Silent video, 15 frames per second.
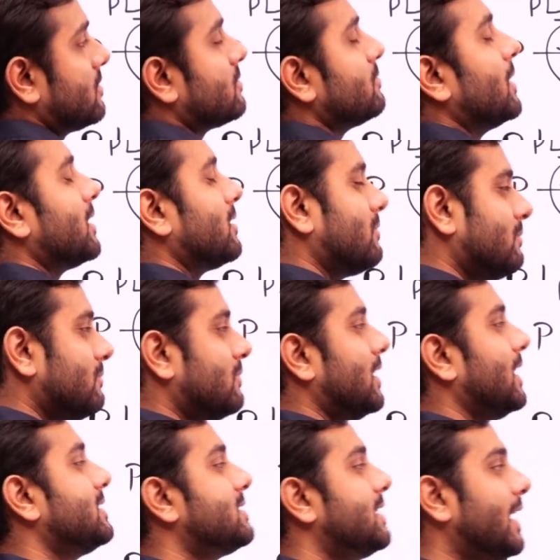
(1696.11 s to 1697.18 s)
but
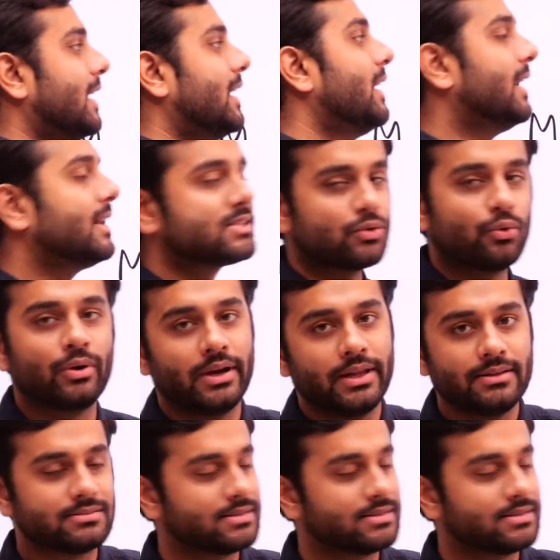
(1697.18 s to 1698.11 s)
let's take it X only.